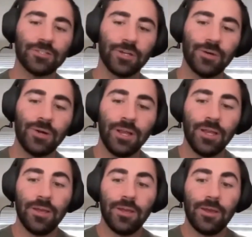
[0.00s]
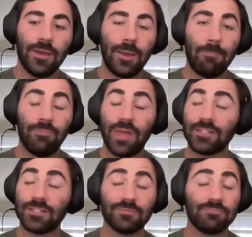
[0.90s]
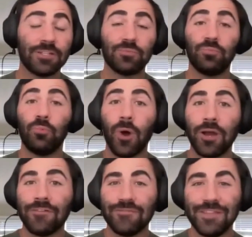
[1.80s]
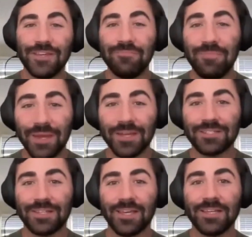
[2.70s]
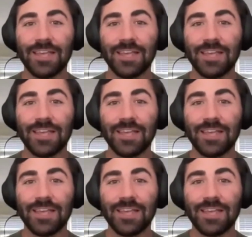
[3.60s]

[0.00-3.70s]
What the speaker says: So that's one of the biggest things.